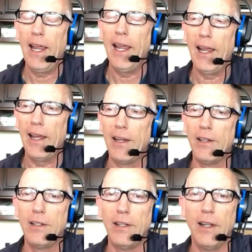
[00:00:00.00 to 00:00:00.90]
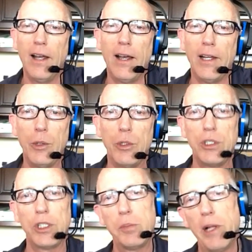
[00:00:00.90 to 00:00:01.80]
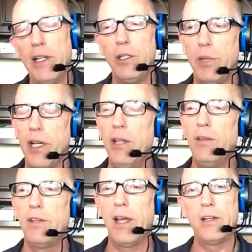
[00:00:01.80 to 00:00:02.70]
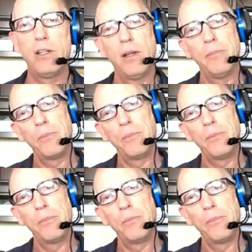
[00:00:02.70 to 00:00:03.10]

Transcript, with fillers: And uh, it was explained to me that